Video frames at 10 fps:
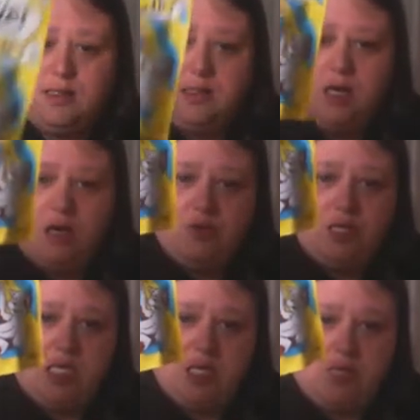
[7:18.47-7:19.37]
You're allowed to
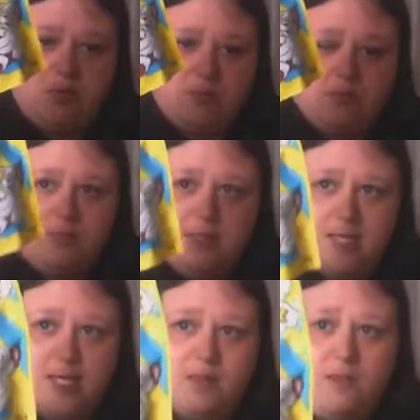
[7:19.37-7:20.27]
give them
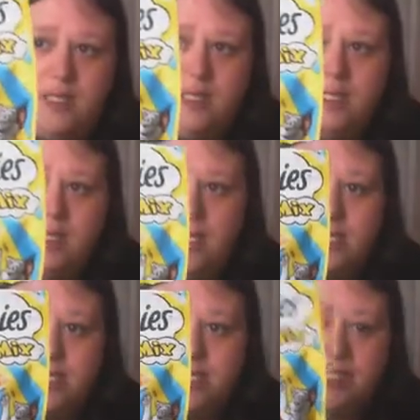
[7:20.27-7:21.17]
6 pieces
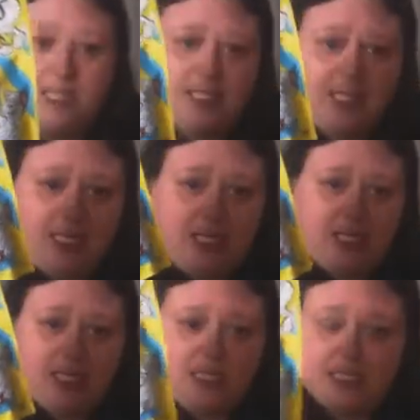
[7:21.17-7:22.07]
of this a day.
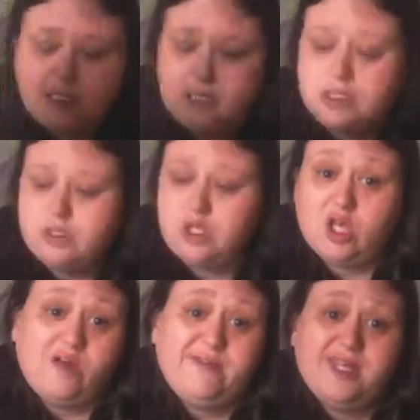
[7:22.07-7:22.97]
She
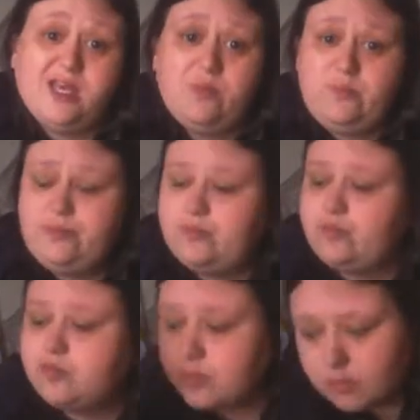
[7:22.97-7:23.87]
loves them.
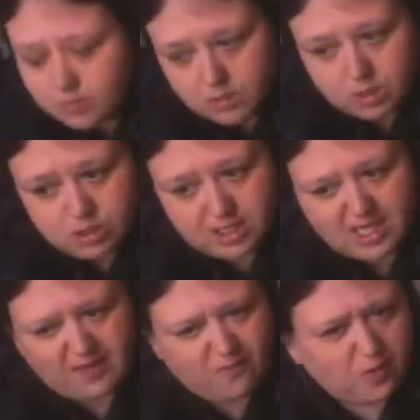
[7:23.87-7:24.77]
She's
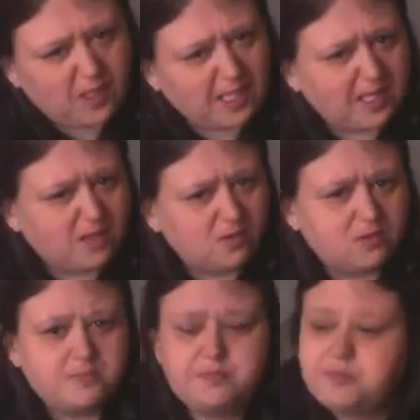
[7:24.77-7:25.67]
had 4 the day
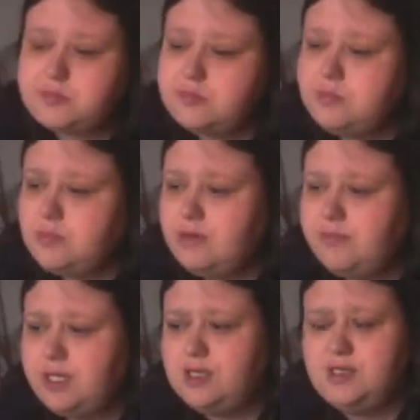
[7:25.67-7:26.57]
though,
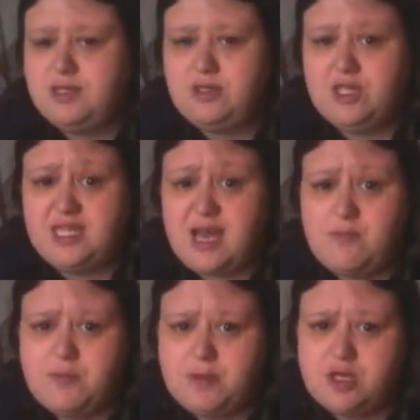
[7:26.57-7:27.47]
because she sat
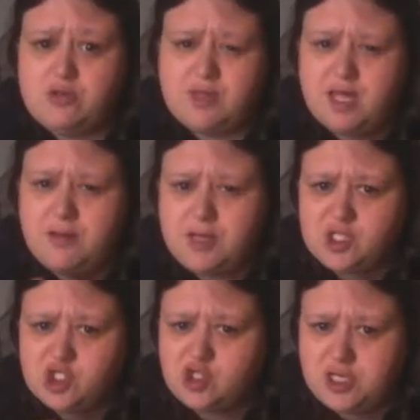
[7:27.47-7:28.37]
with me and she was getting a bit
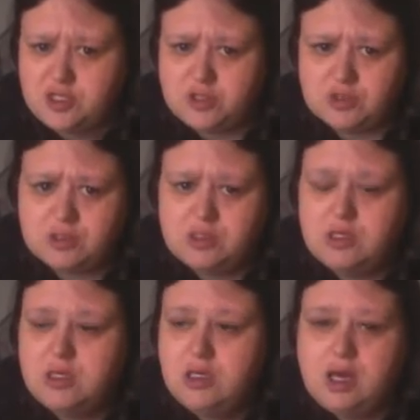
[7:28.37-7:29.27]
stressed though.
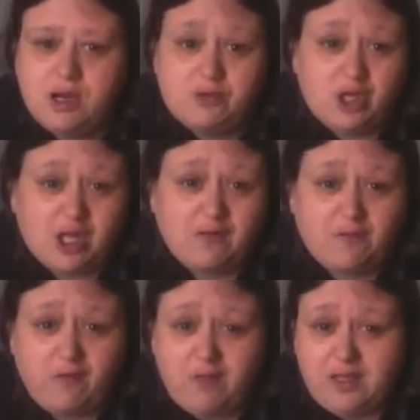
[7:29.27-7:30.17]
I was checking for
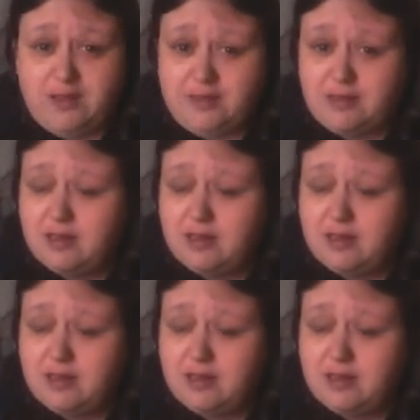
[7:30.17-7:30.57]
fleas.